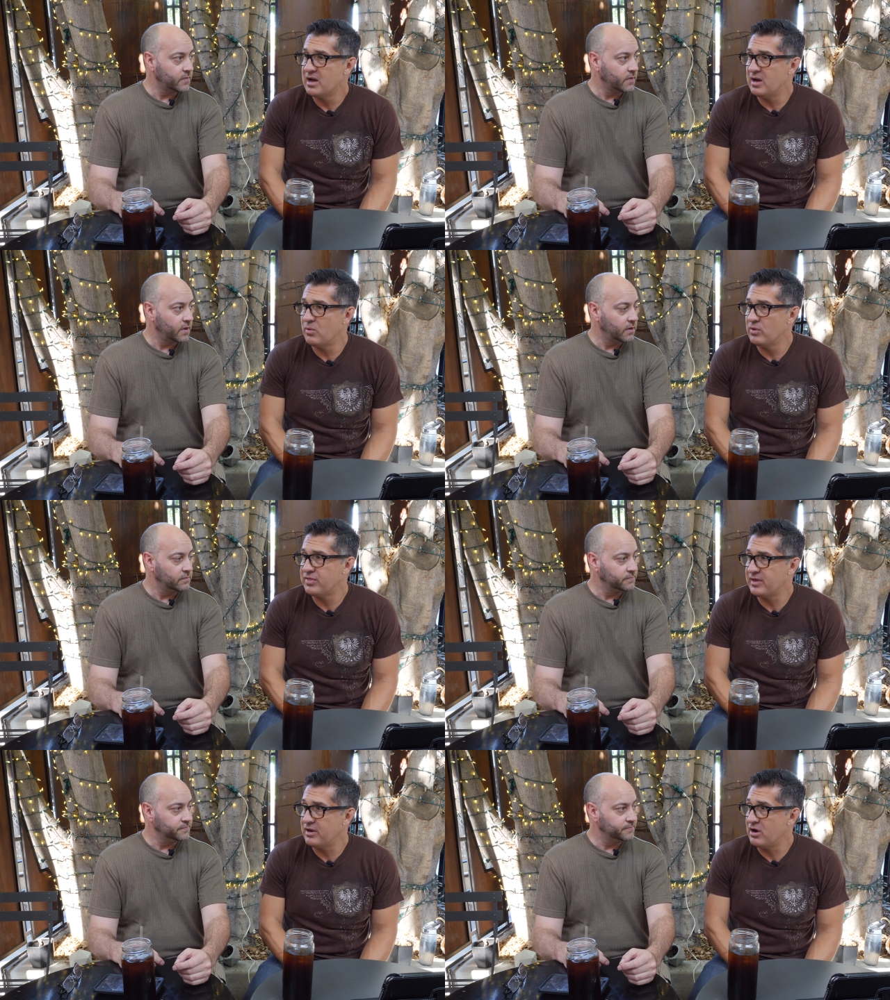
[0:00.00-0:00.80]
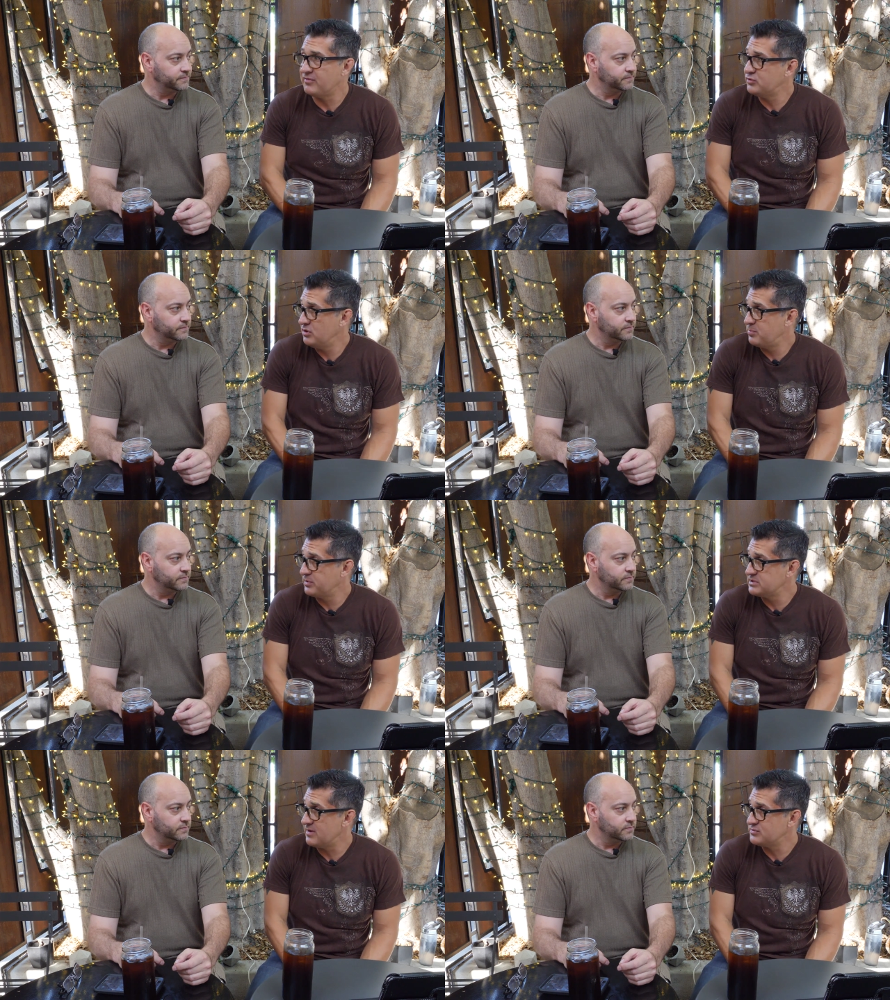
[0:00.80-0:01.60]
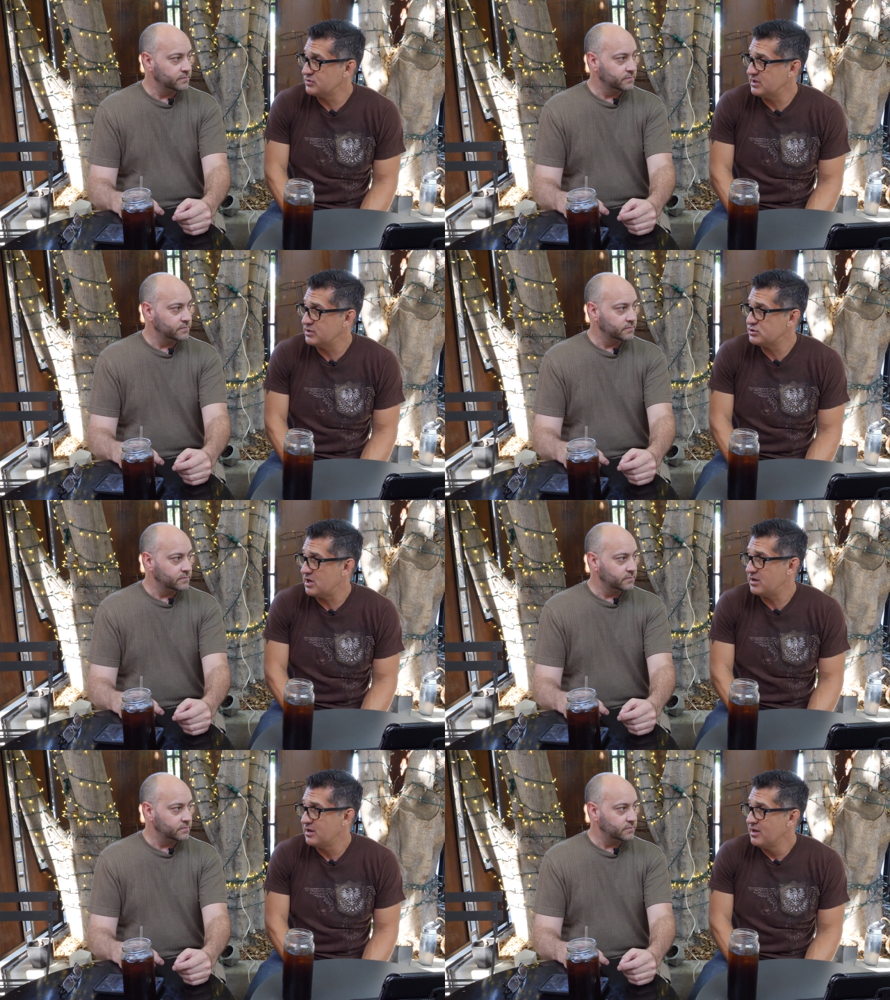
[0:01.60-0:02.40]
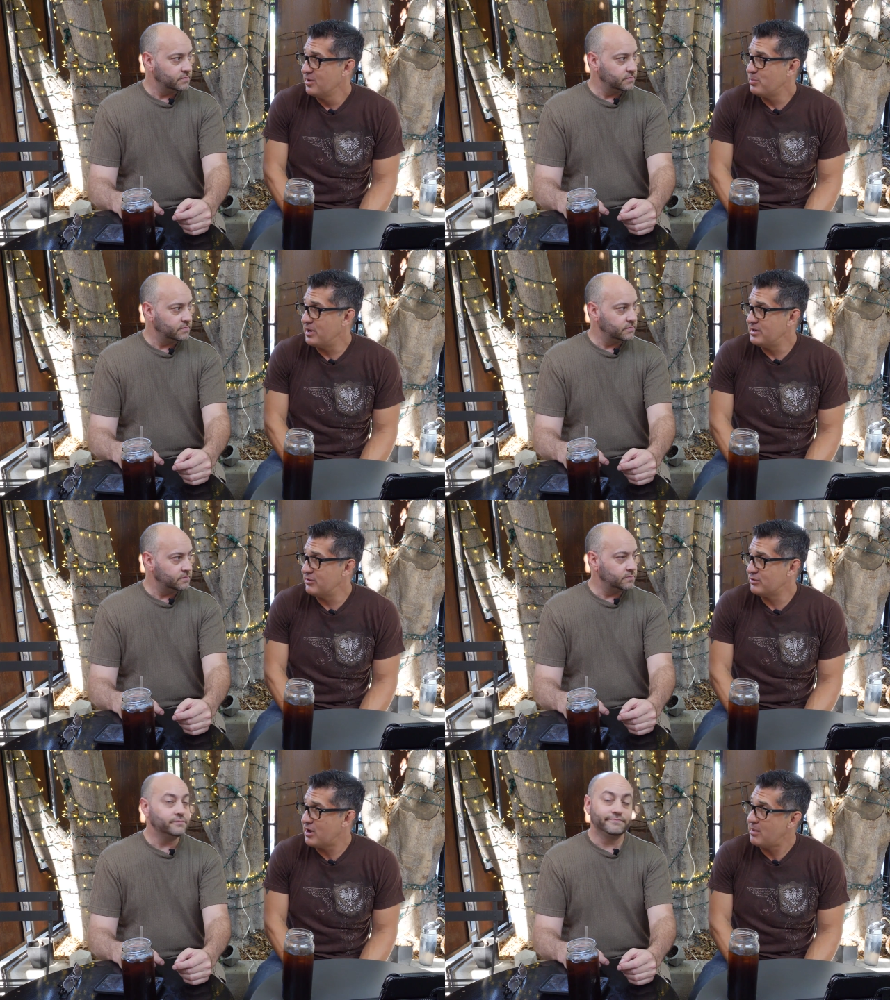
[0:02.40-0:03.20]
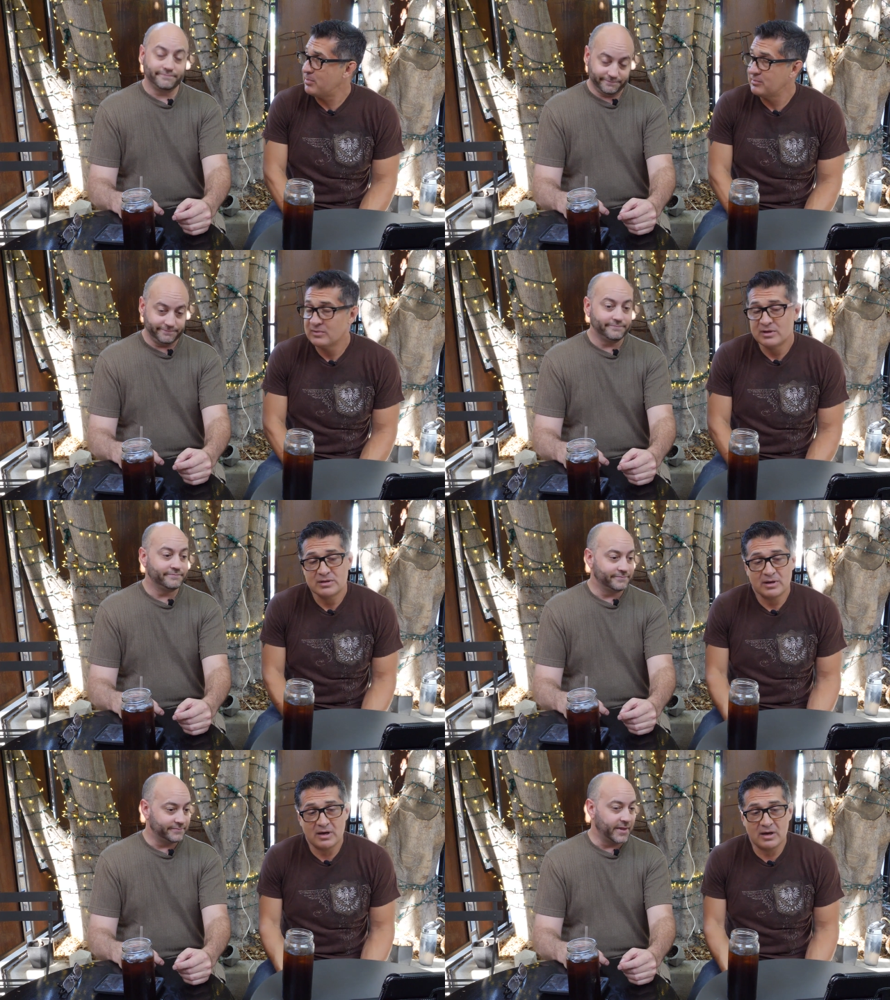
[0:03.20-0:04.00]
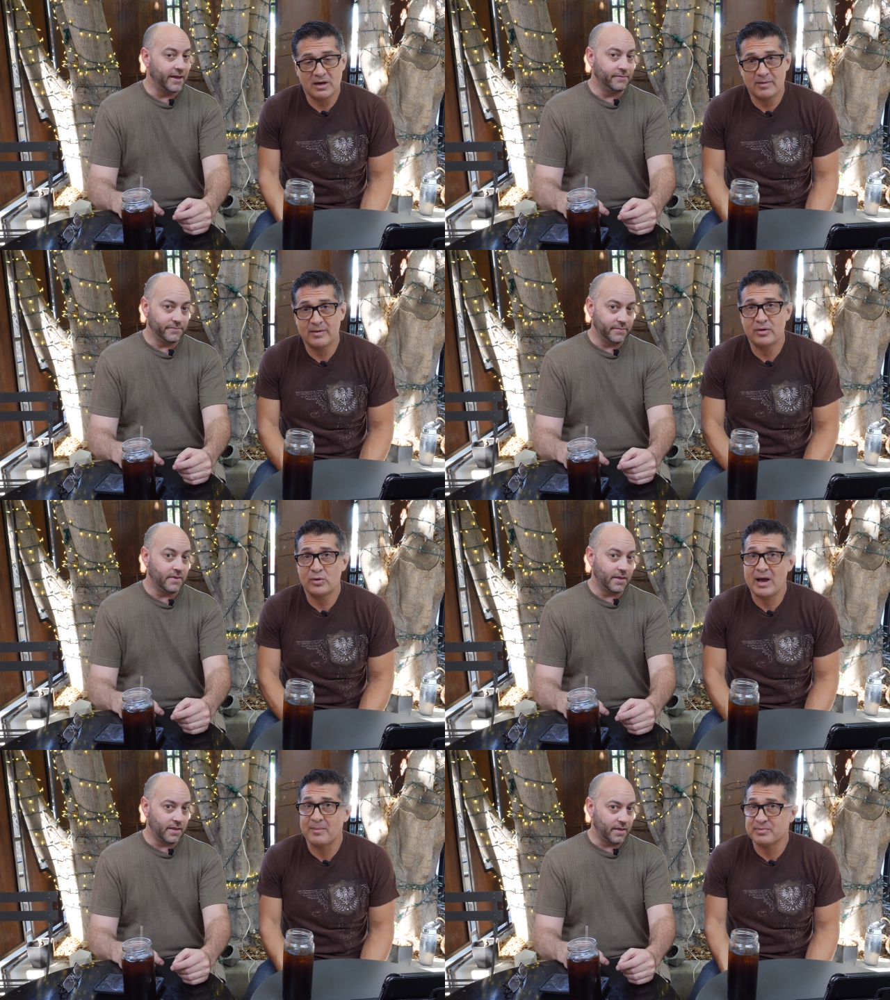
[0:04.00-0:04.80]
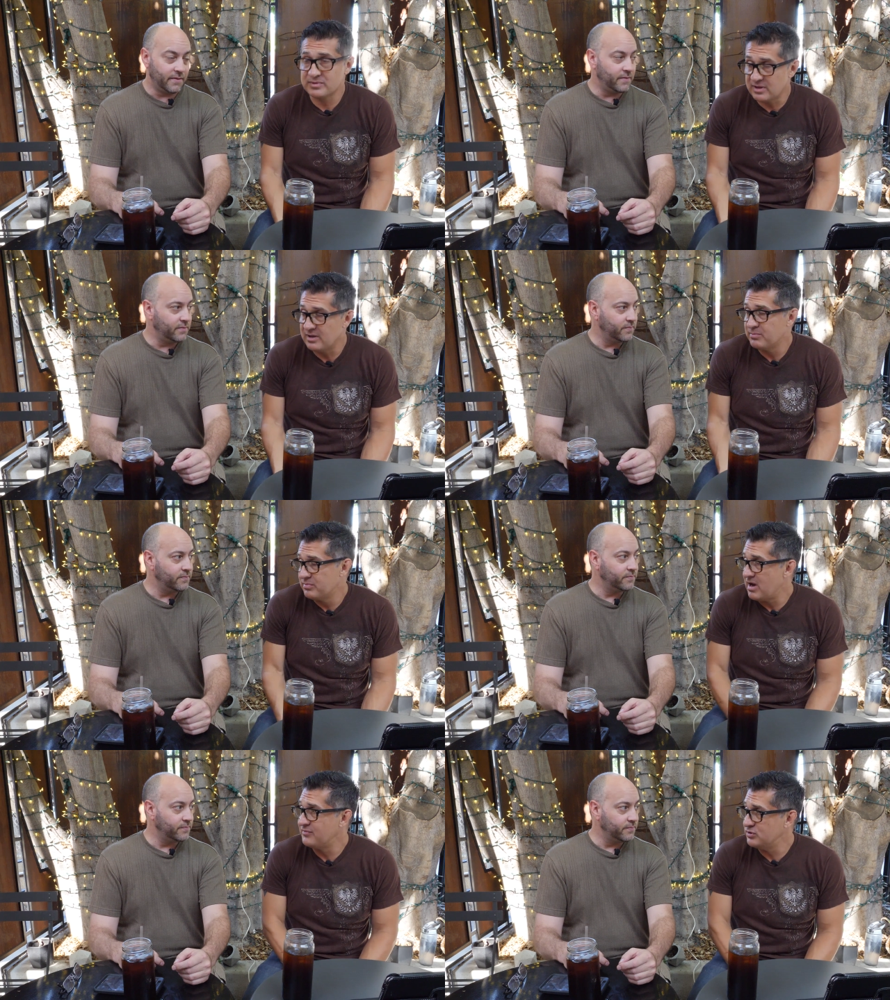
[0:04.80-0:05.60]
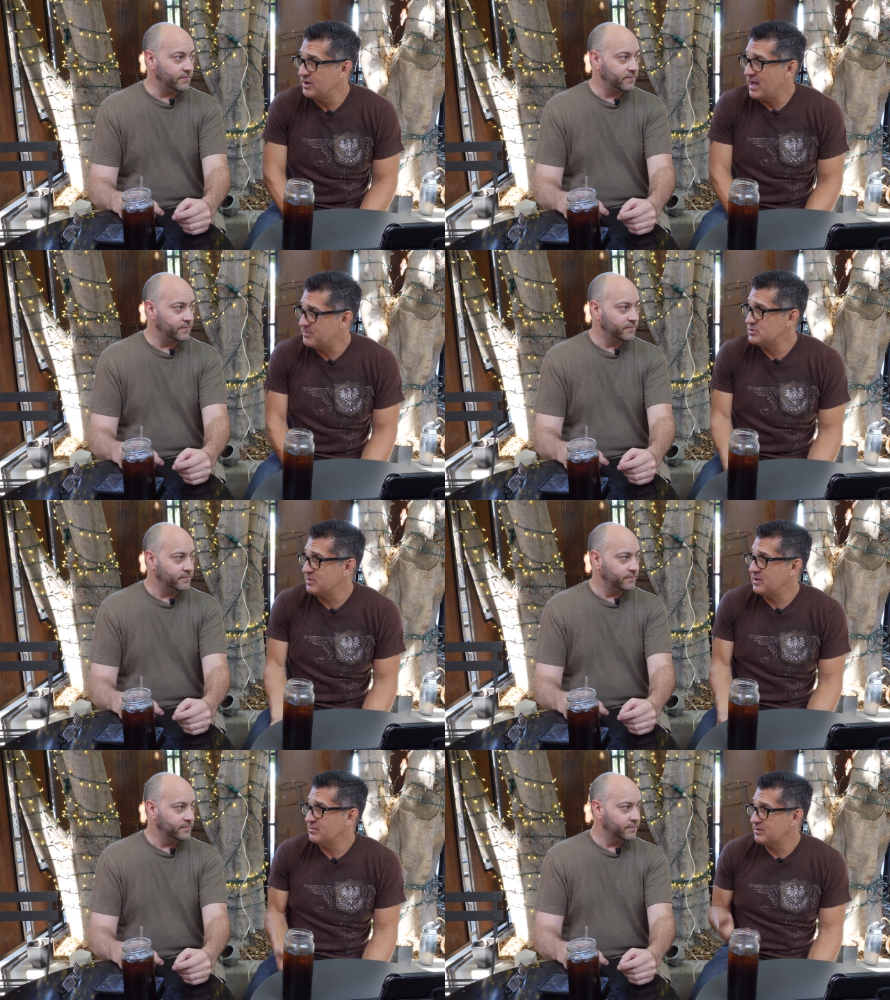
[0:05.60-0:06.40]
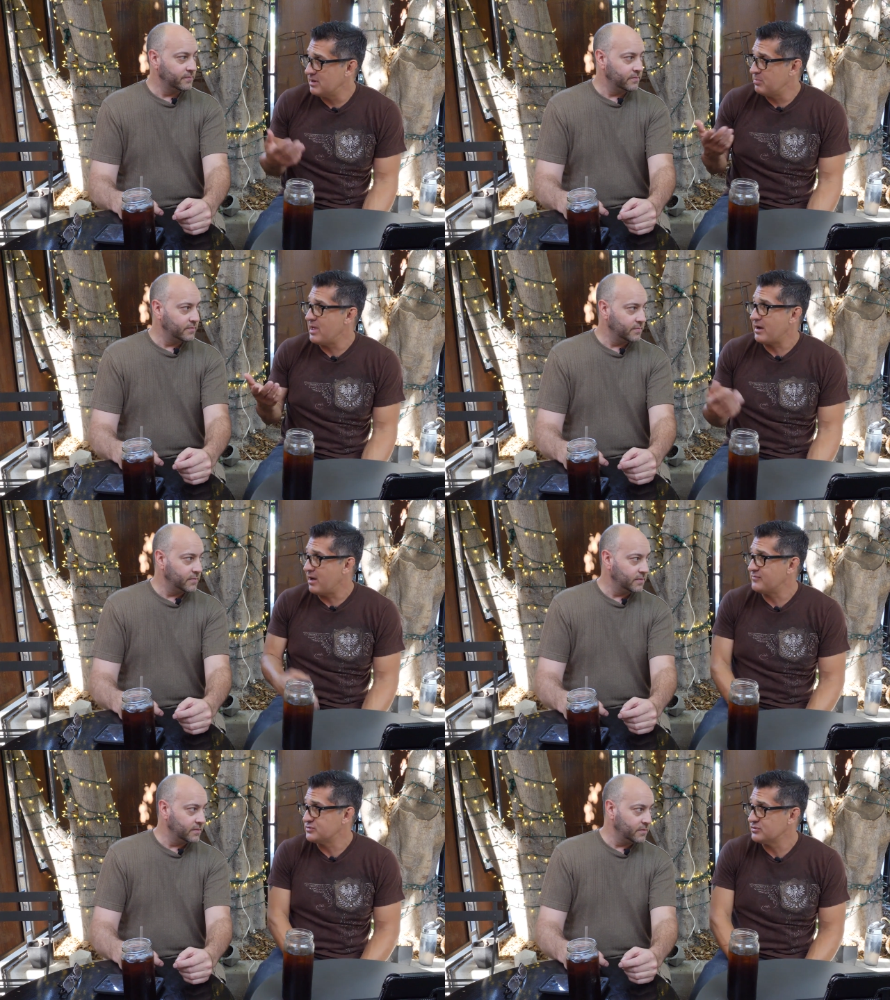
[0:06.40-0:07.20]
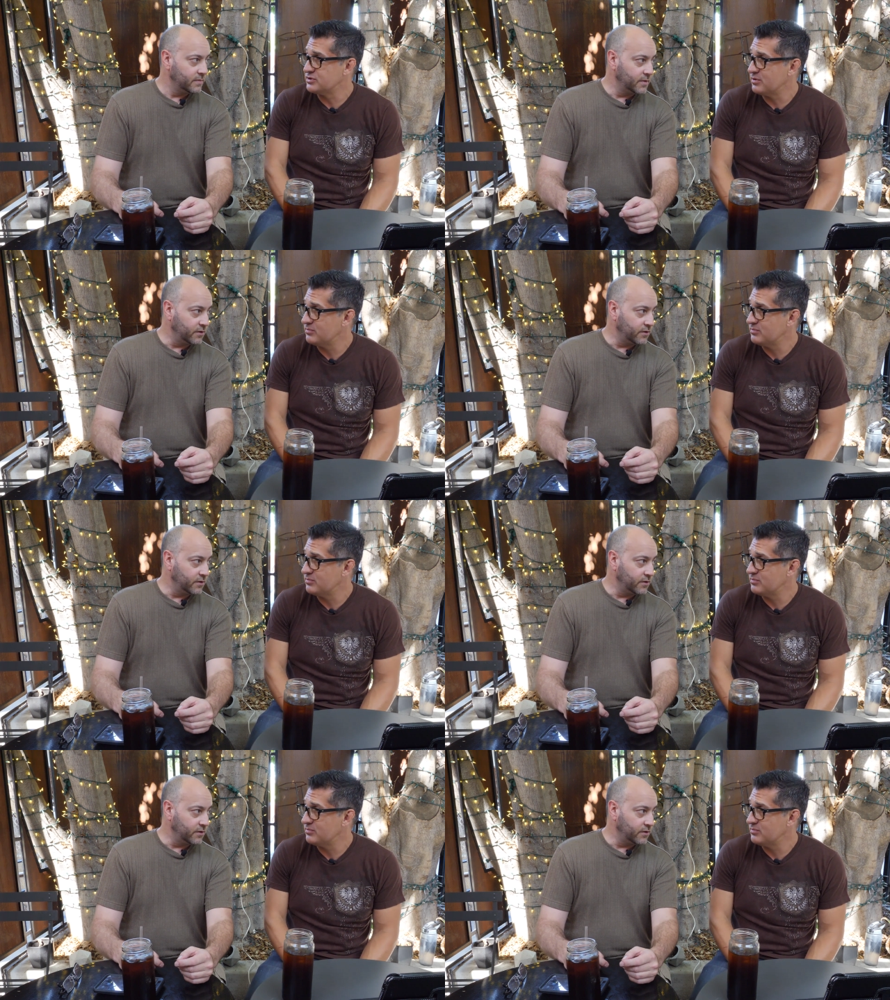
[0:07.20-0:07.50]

Speaker 1: uh, with an off-duty police officer getting shot by another cop. Uh, yeah. Who happened? The off-duty happens to be a black officer. So